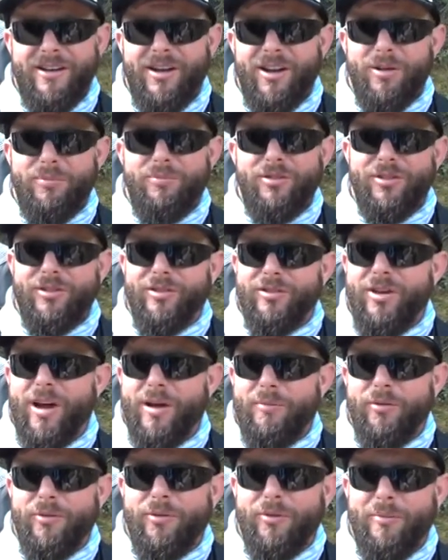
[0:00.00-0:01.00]
got up to the
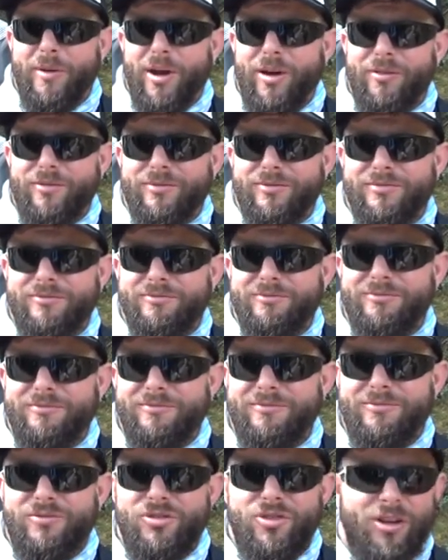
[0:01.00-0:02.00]
top of a mountain,
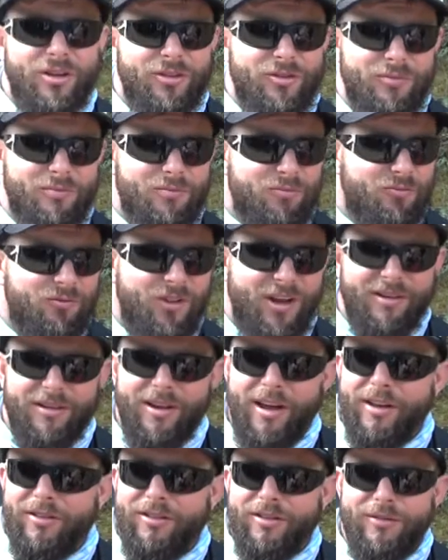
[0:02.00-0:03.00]
saw some
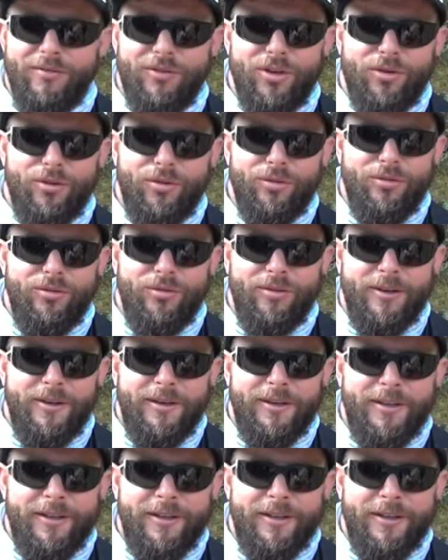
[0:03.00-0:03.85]
fantastic views.